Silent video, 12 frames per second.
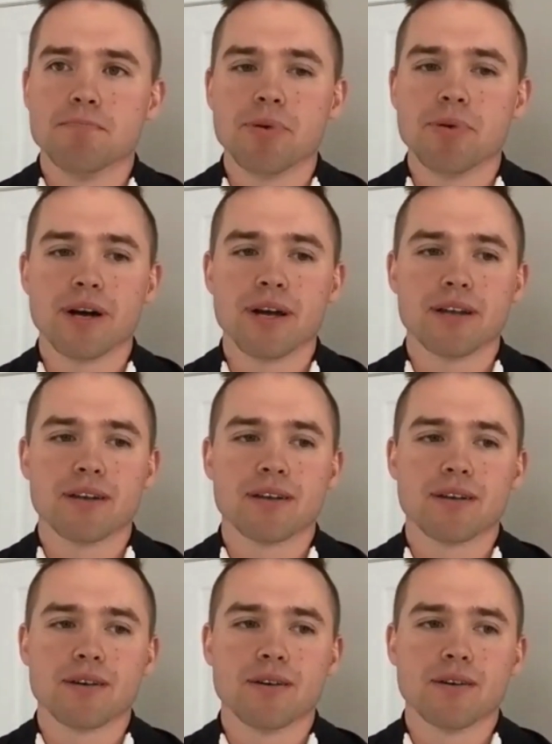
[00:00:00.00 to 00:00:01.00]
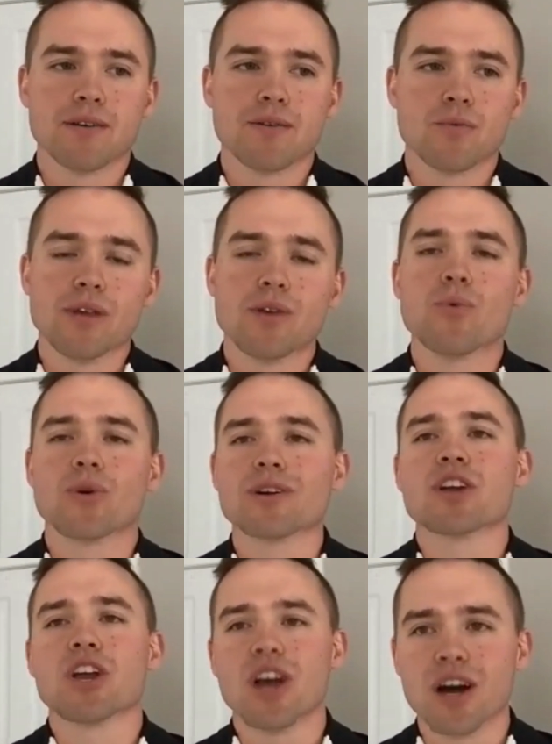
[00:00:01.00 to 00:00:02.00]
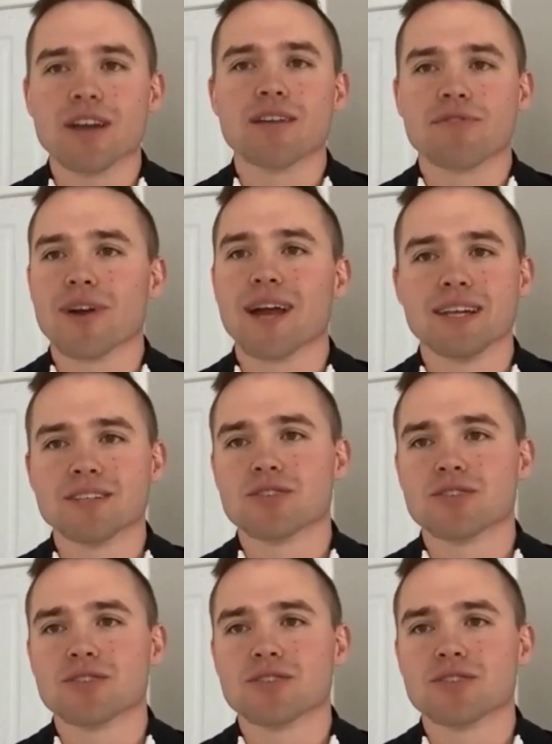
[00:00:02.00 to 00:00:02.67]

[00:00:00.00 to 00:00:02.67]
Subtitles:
but we weren't gunning for any